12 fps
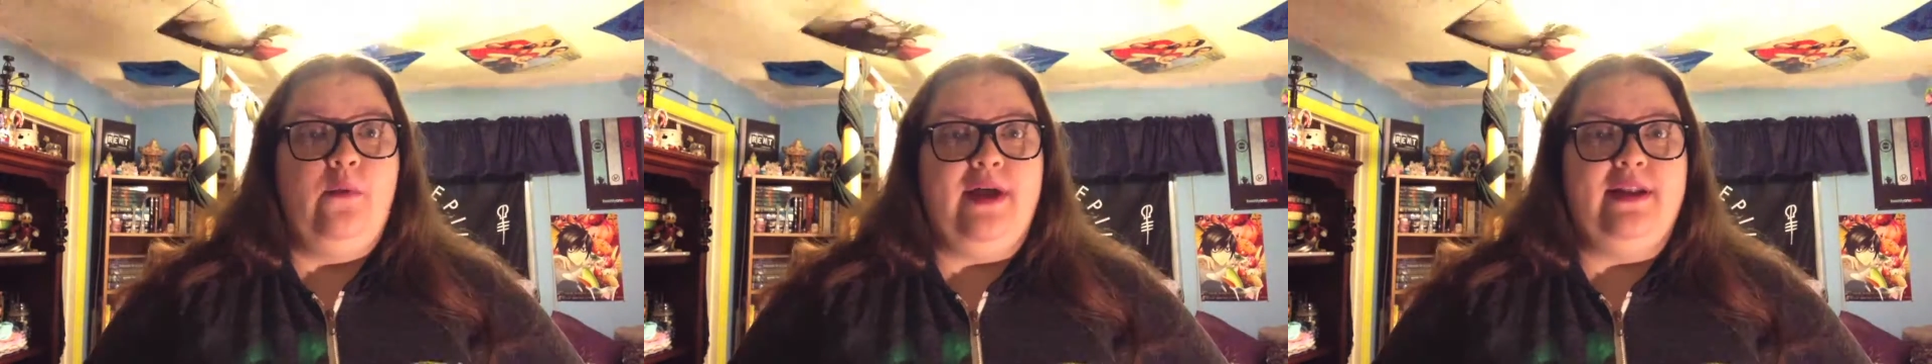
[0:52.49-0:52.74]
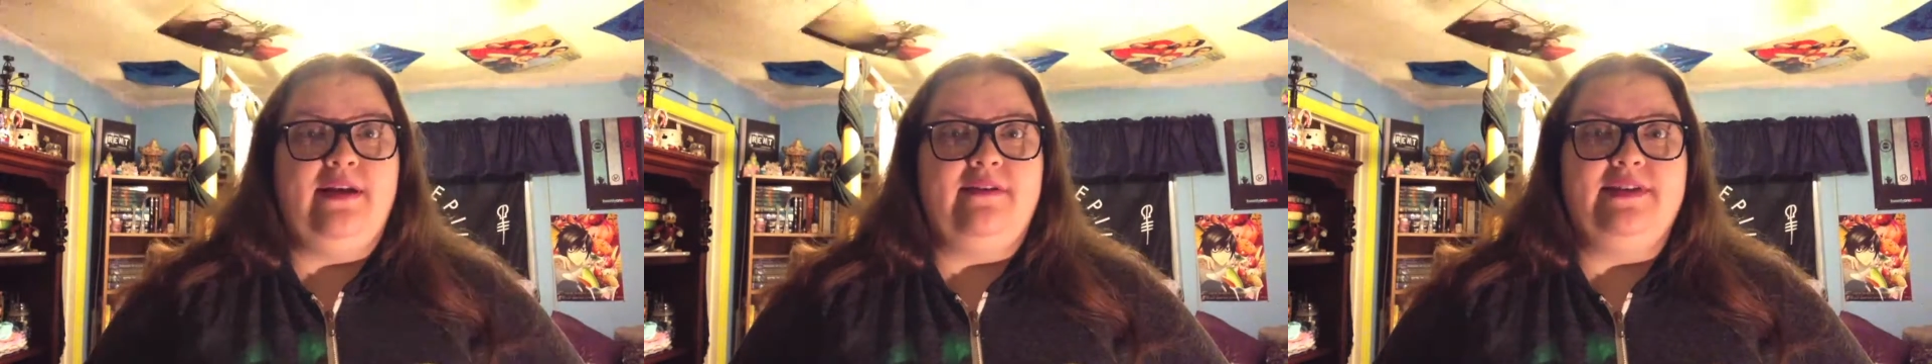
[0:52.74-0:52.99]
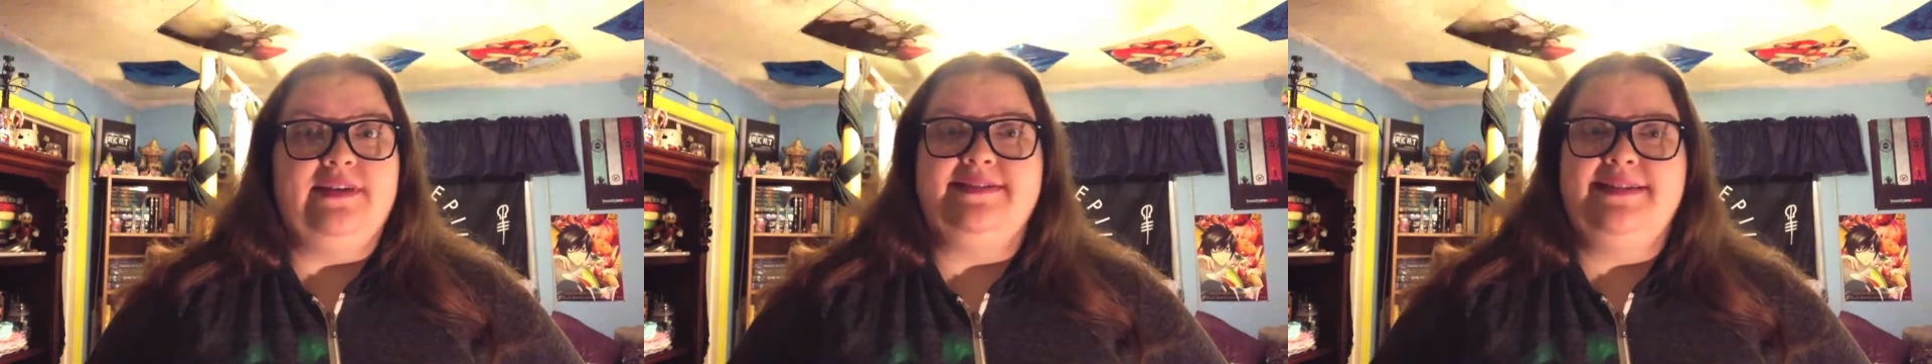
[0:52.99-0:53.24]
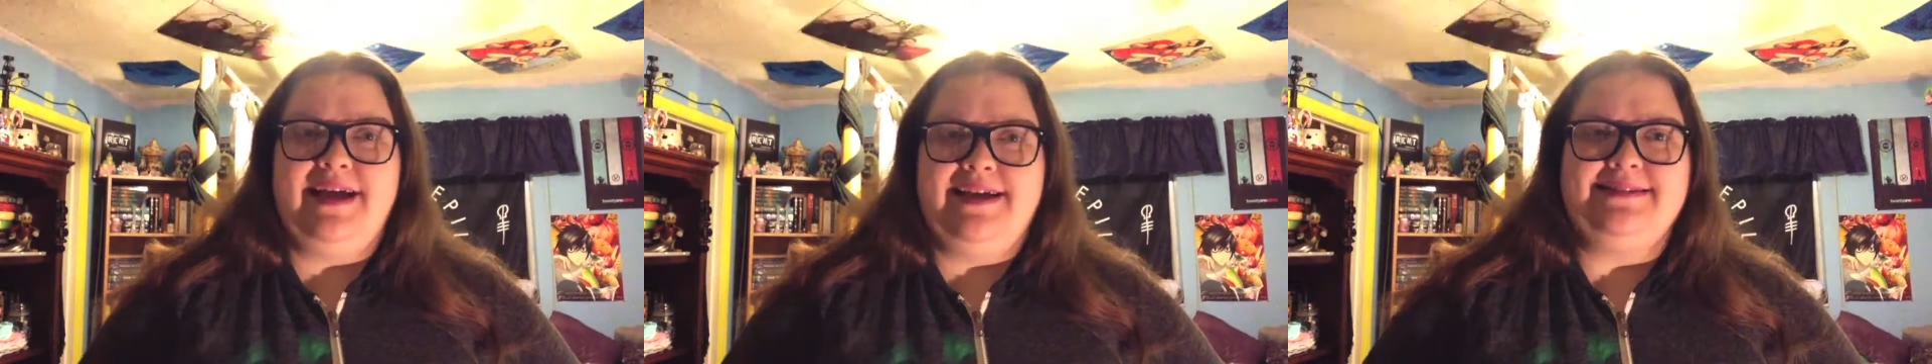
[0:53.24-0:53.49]
Well
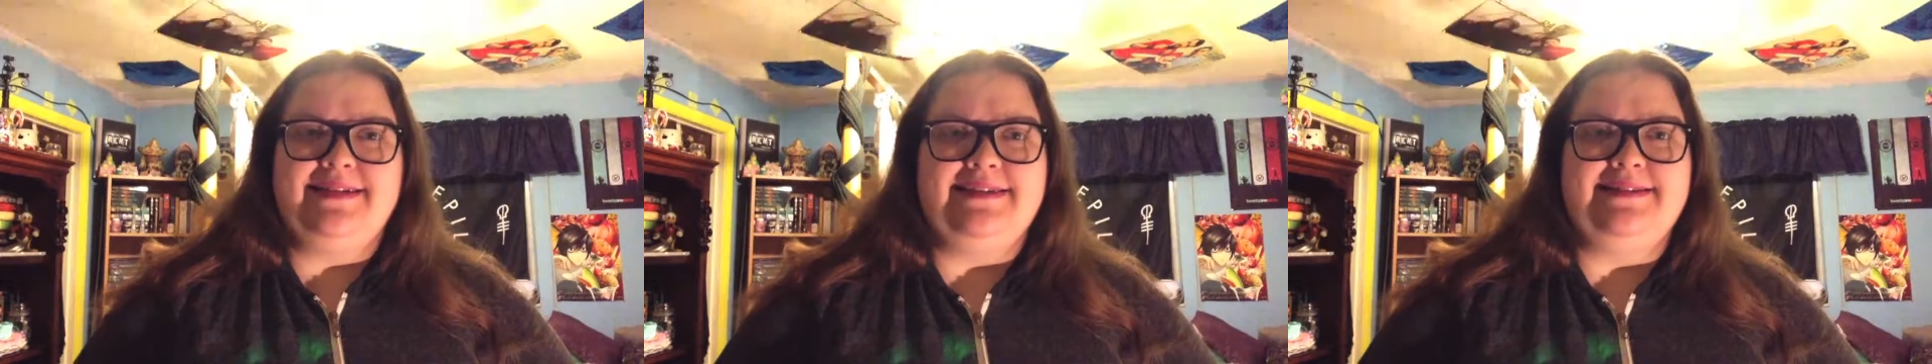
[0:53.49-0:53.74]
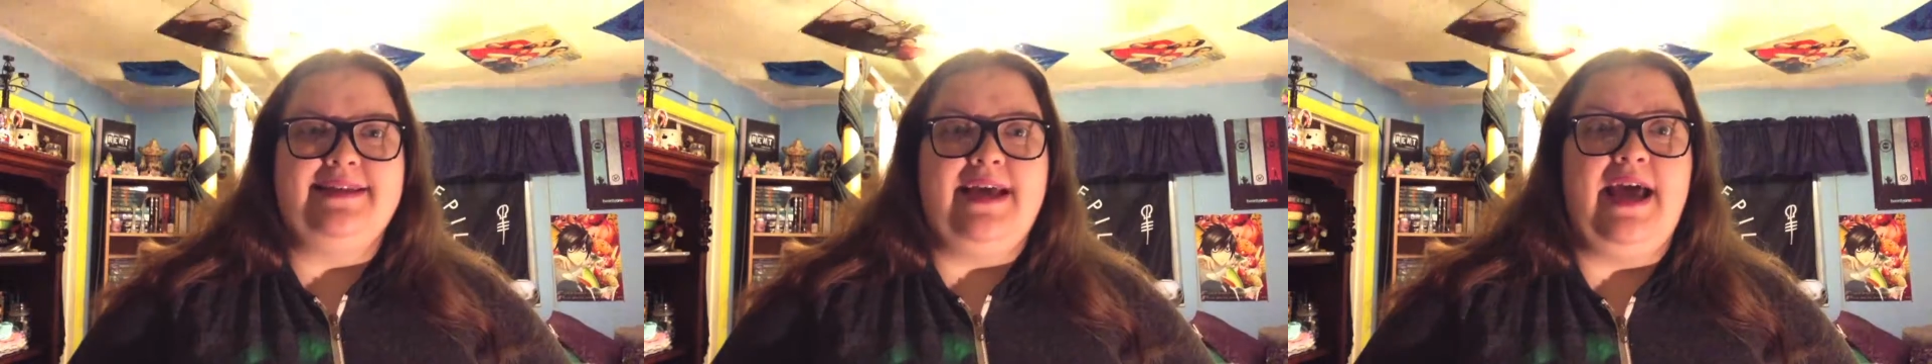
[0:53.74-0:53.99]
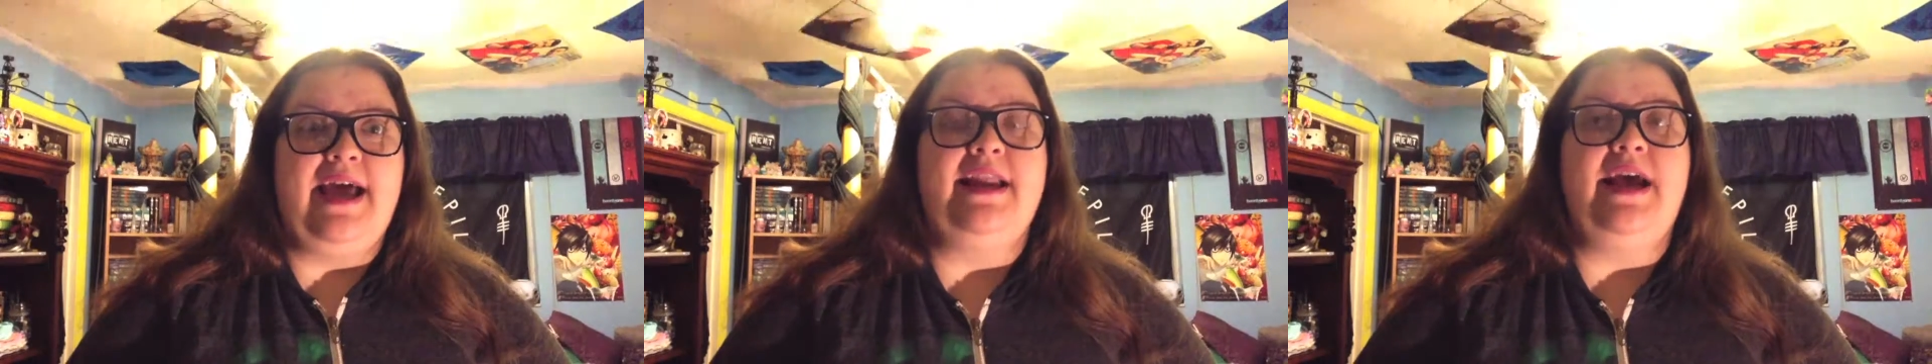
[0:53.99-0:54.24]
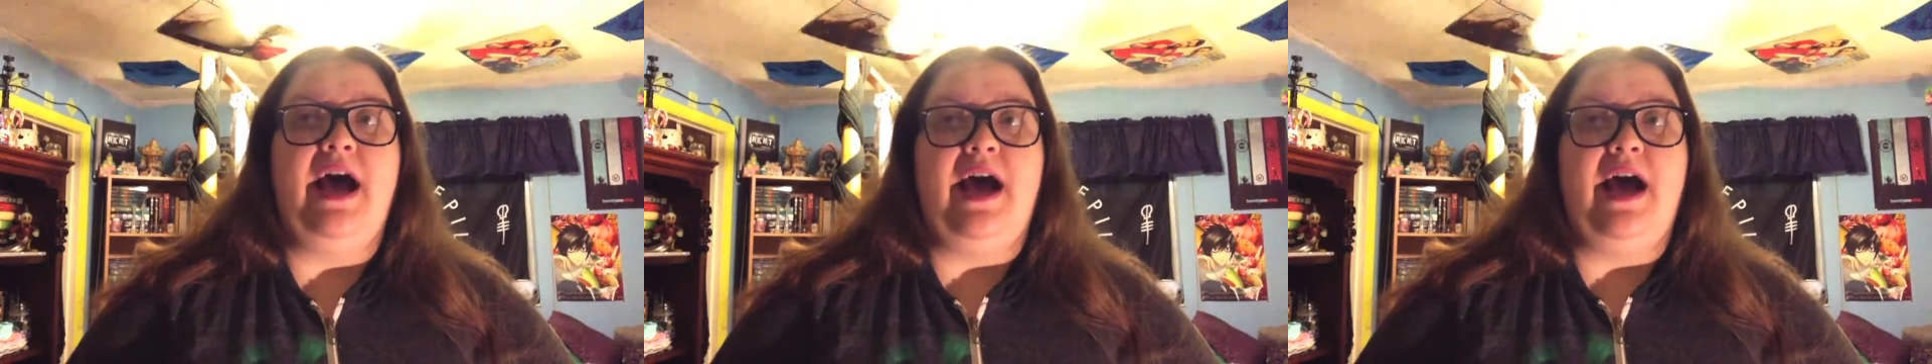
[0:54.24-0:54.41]
lovelies, as I said,